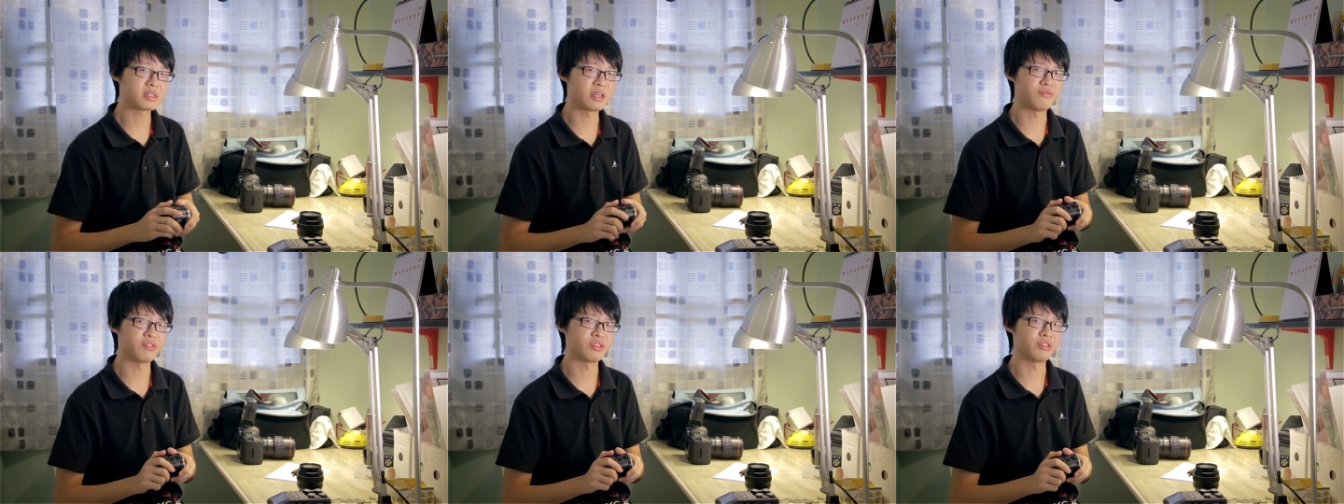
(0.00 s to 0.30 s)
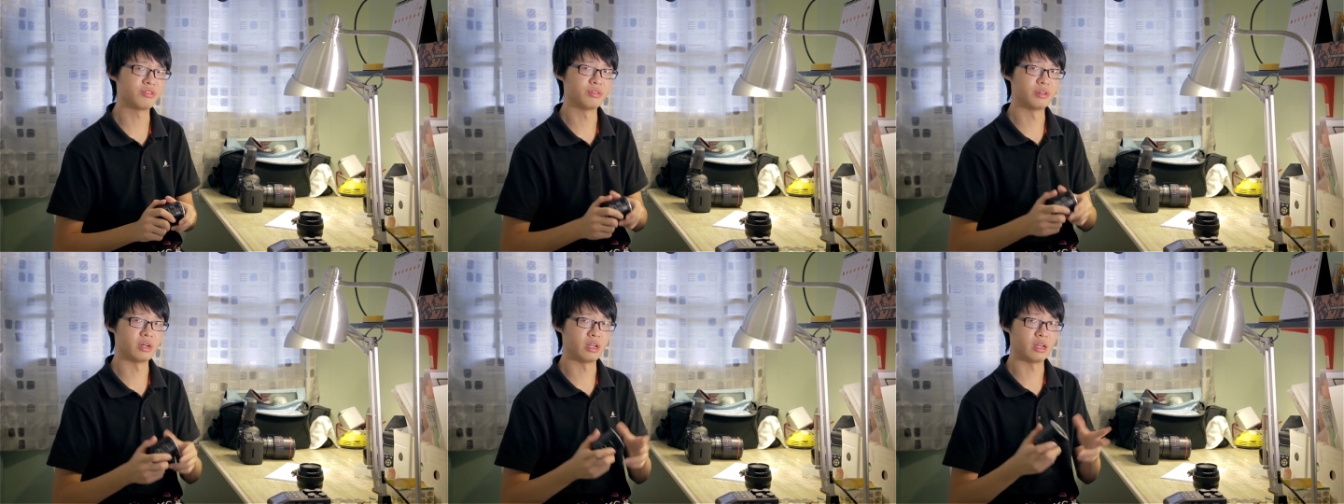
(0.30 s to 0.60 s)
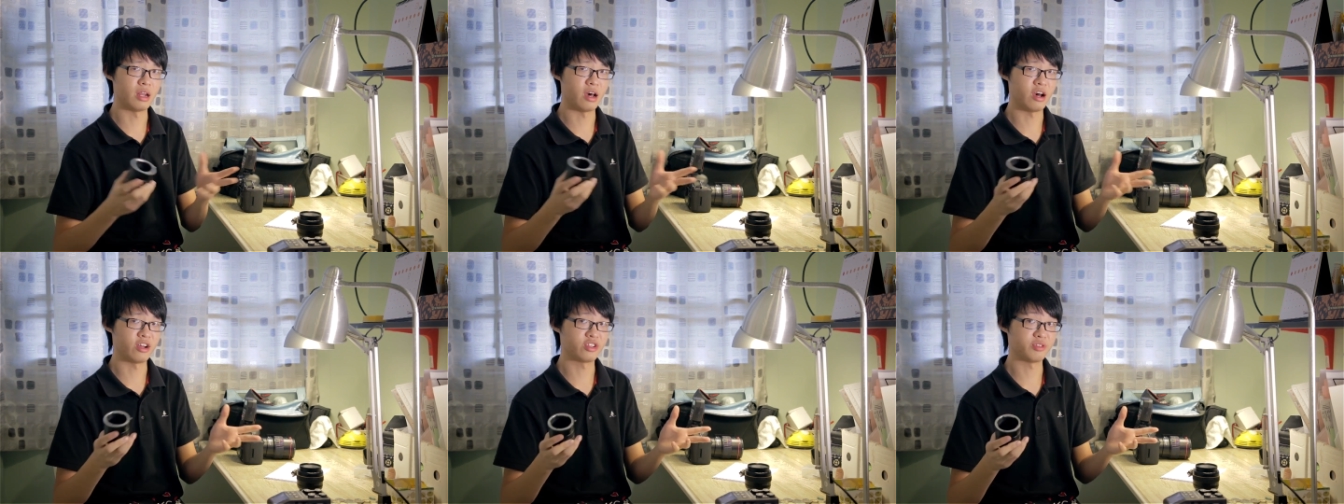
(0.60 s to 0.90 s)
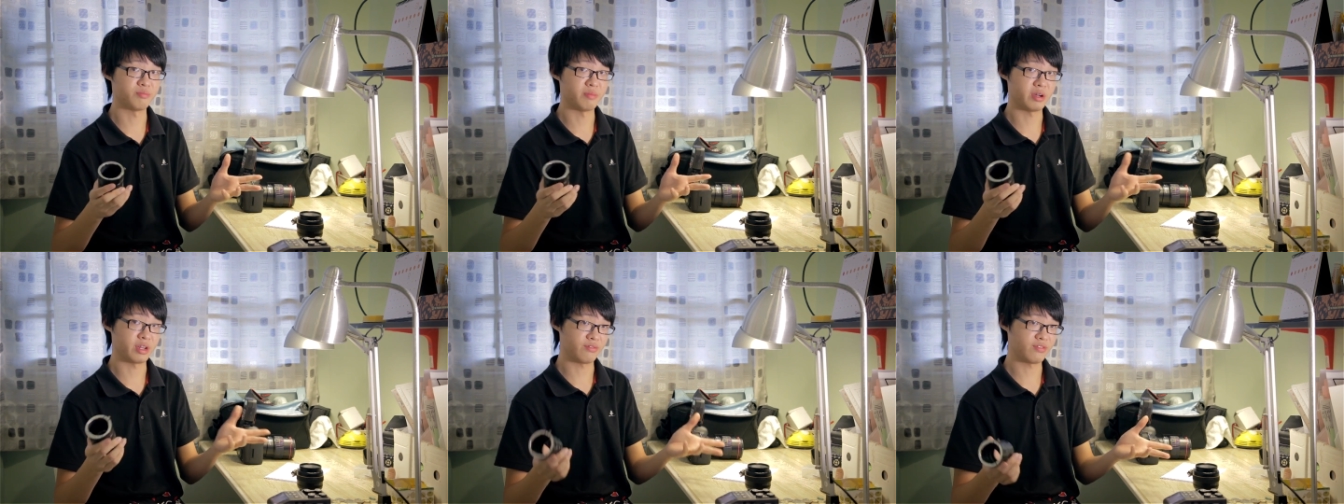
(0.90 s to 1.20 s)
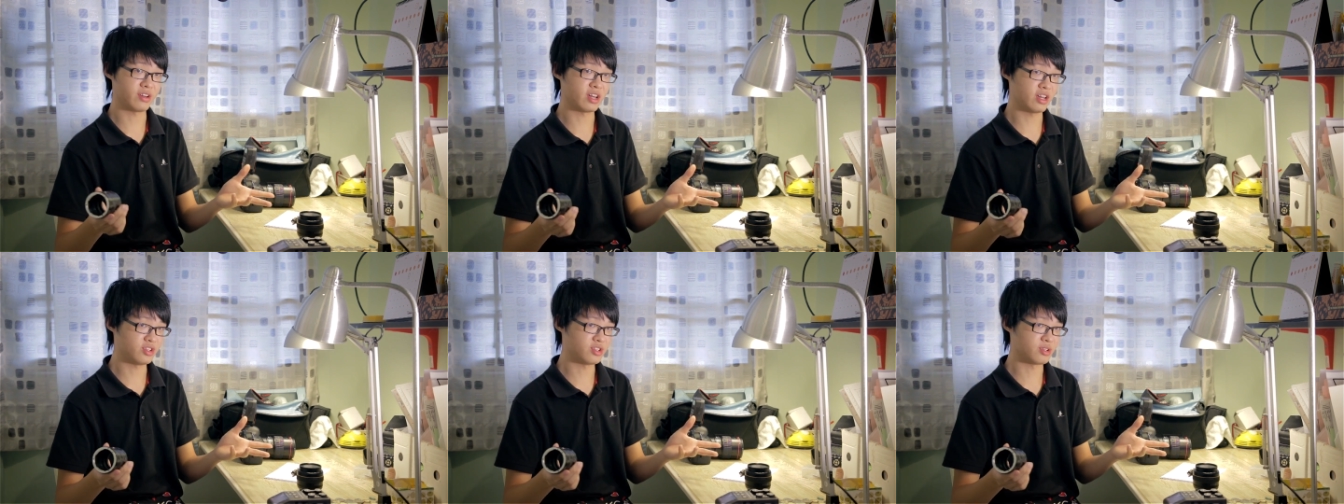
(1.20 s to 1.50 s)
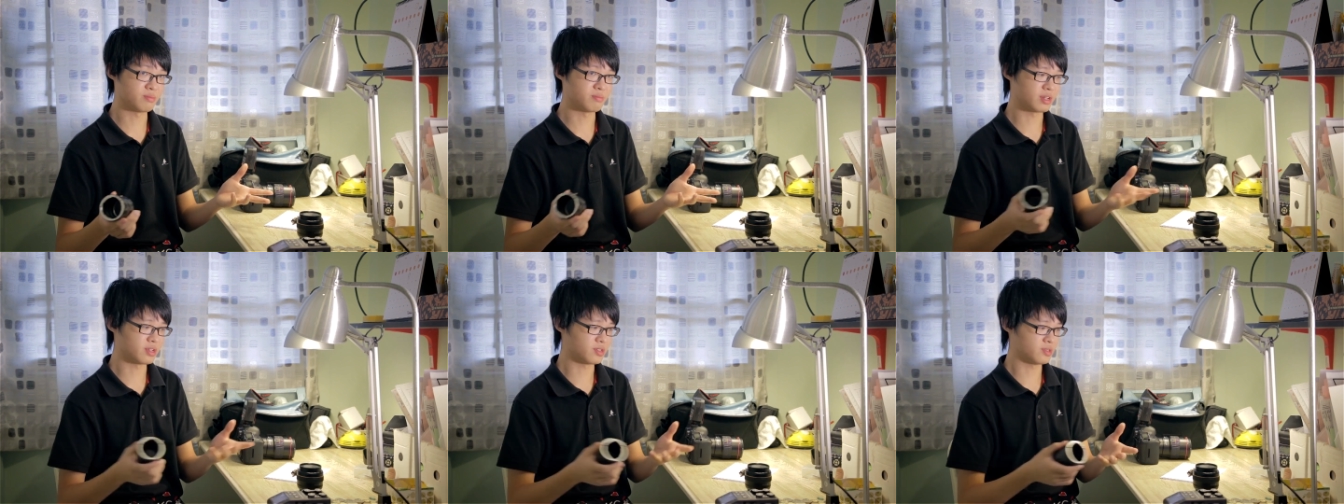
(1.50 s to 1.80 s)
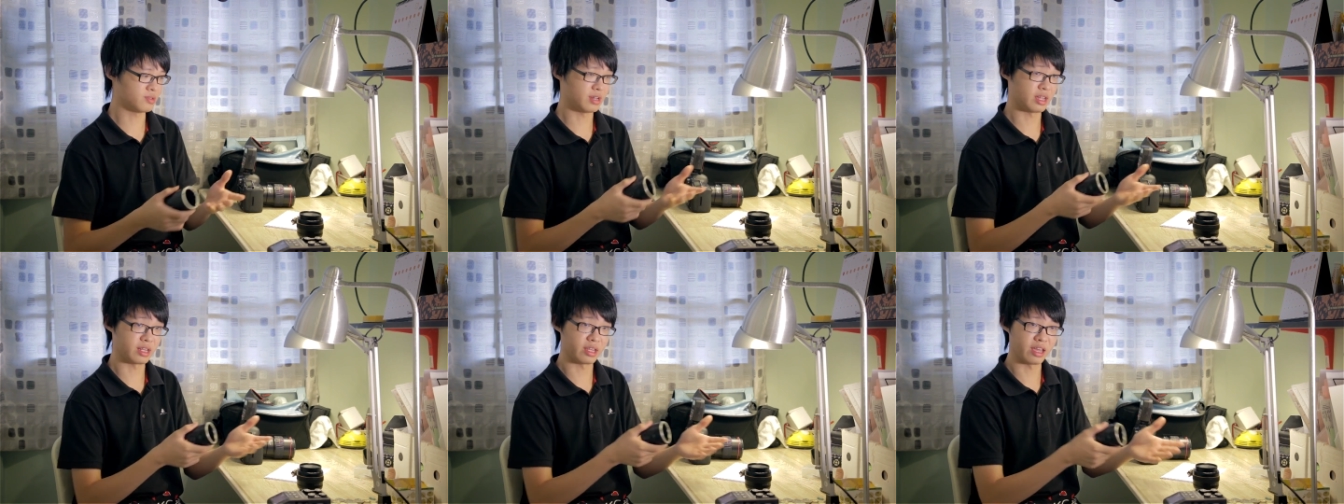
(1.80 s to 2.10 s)
giving you a larger magnification because
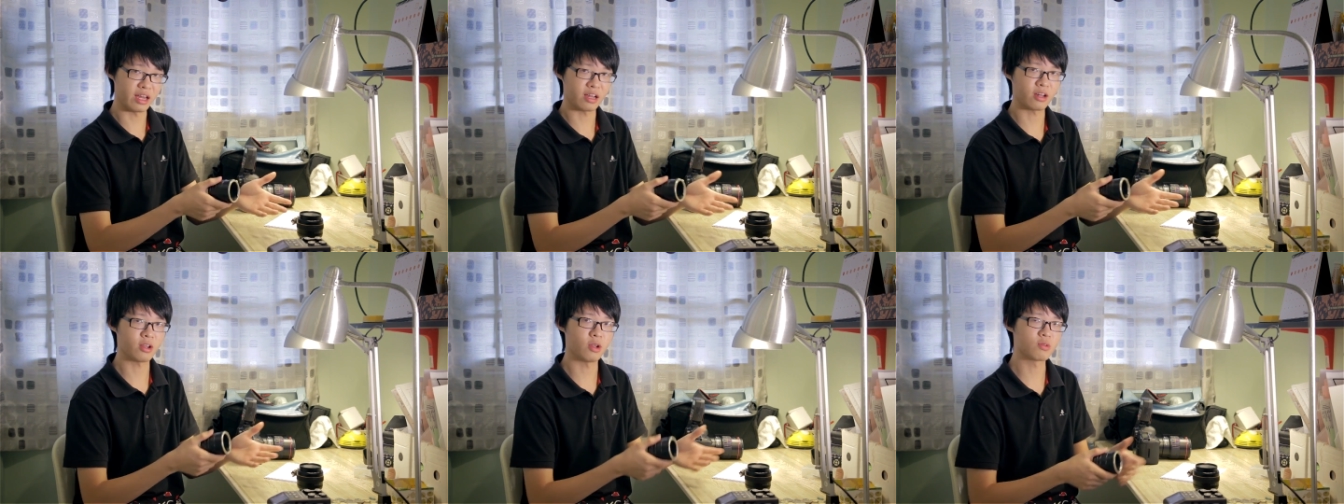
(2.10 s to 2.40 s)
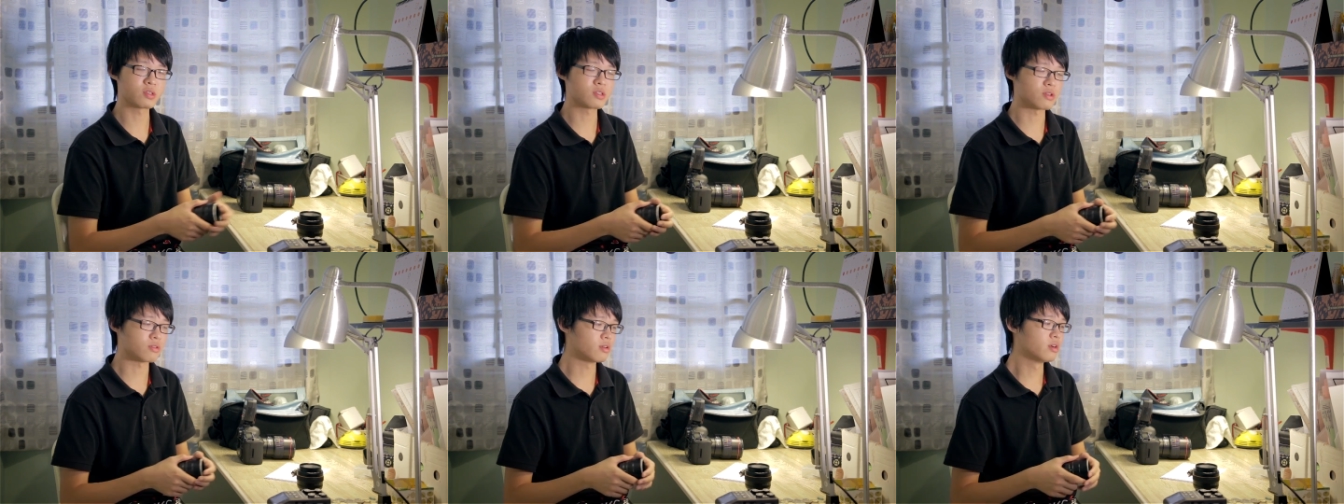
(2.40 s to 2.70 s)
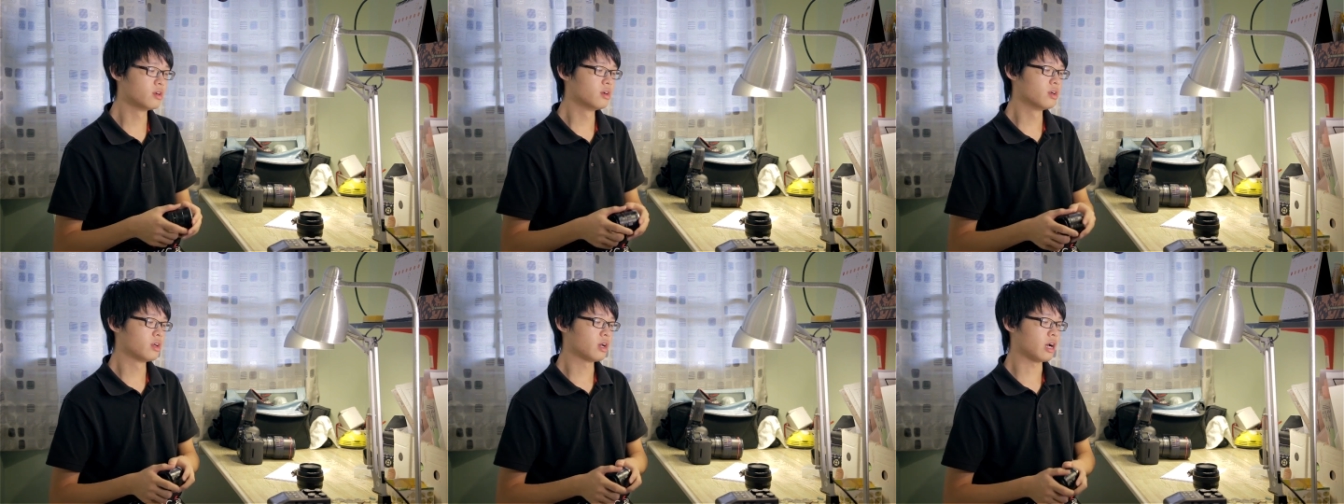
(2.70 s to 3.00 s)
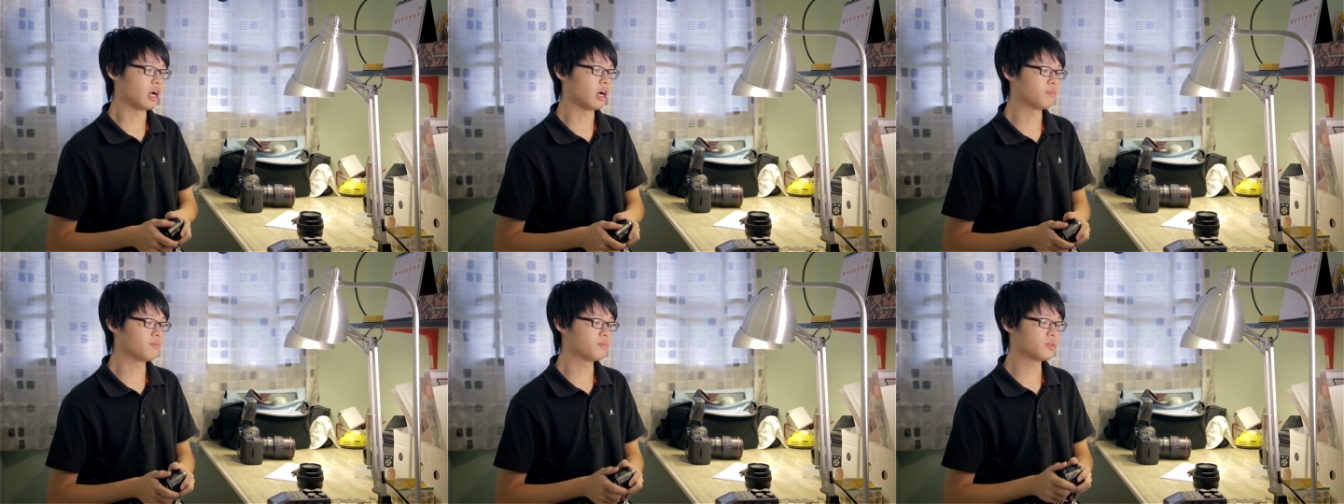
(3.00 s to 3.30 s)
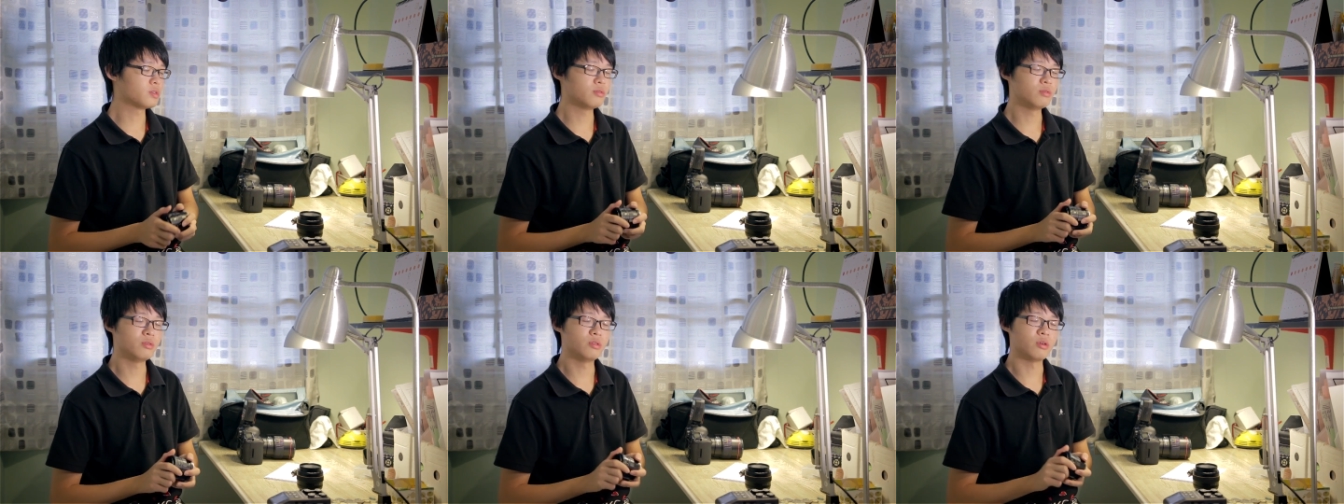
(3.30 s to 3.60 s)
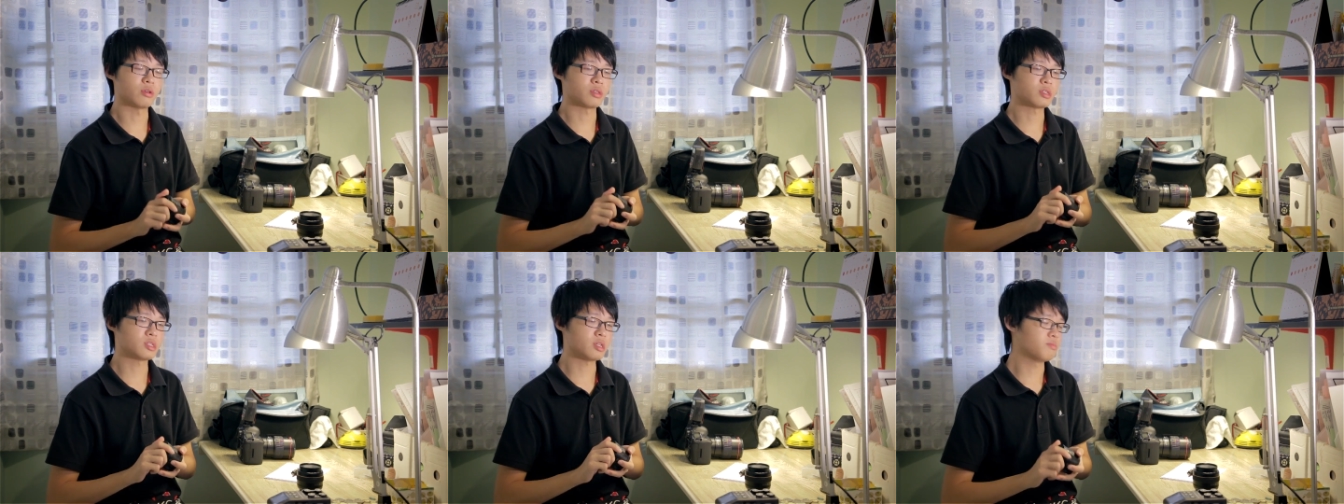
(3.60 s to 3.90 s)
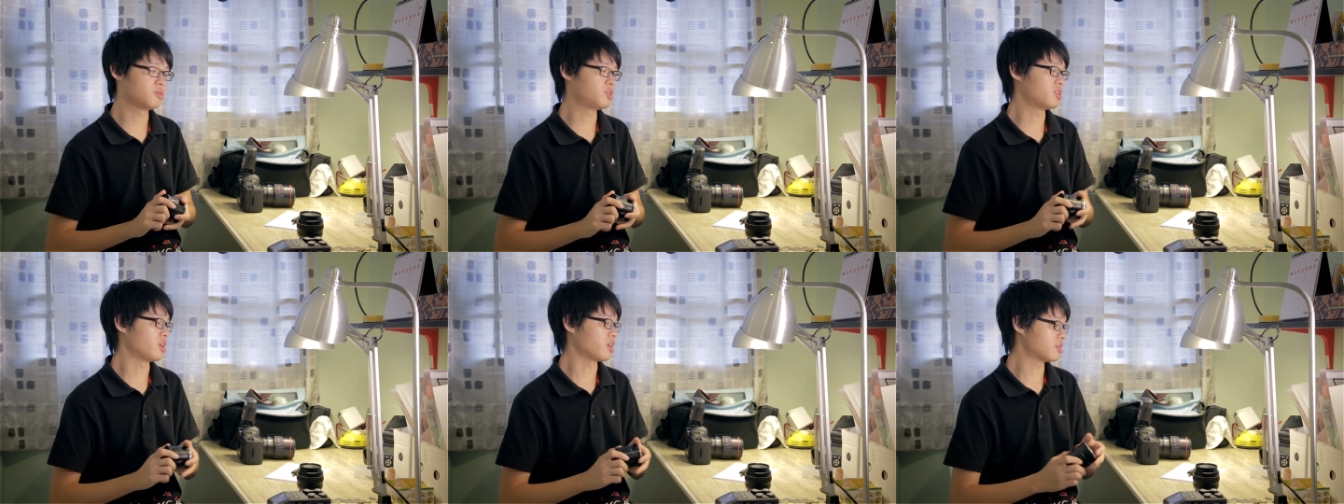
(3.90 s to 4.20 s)
you can get closer up to your
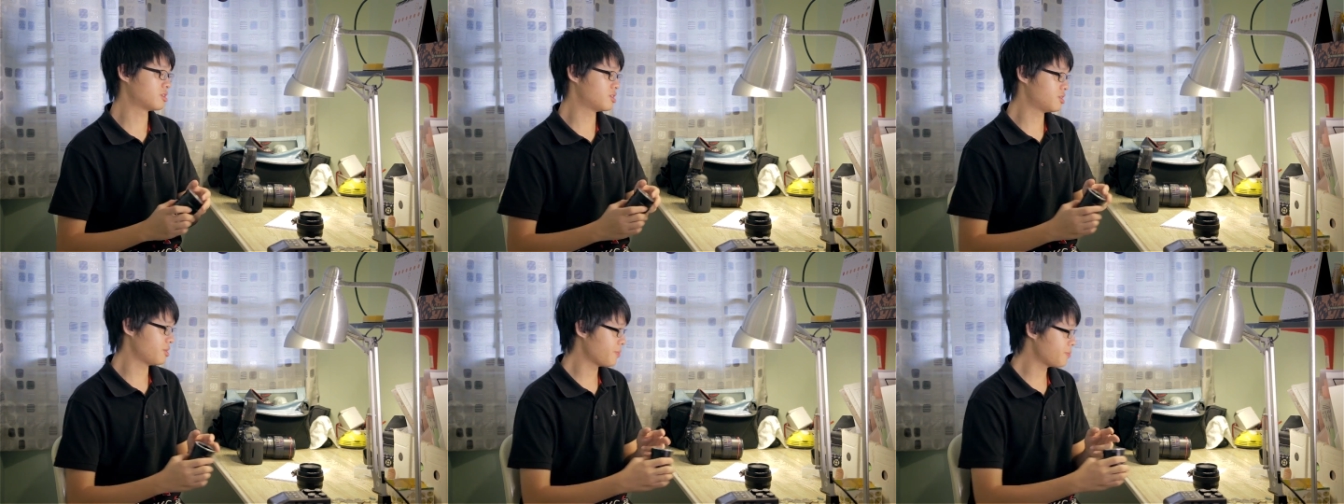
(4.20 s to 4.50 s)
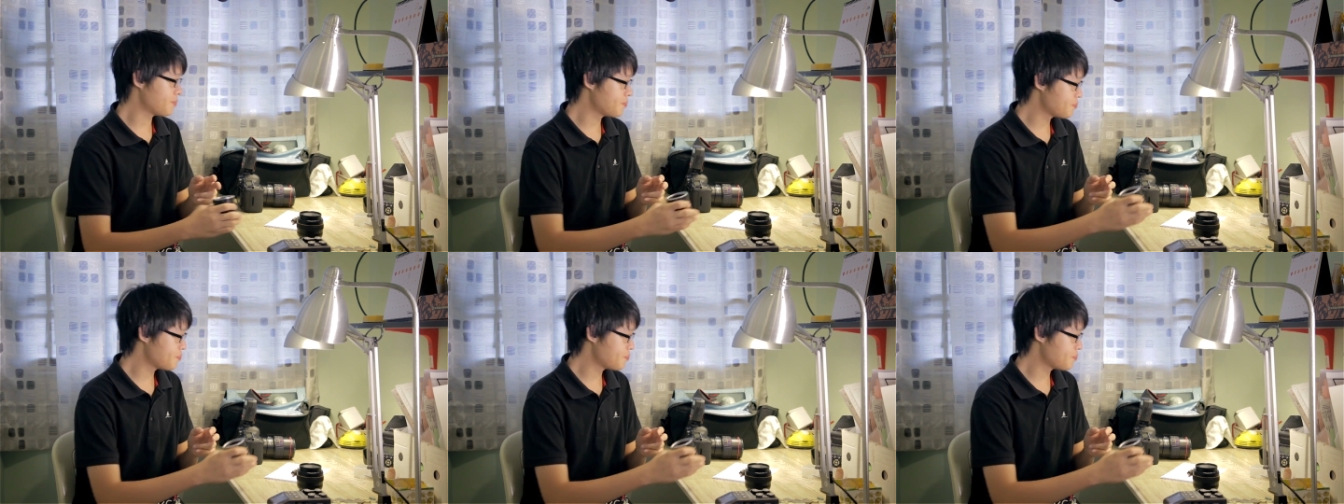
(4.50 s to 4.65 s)
subject.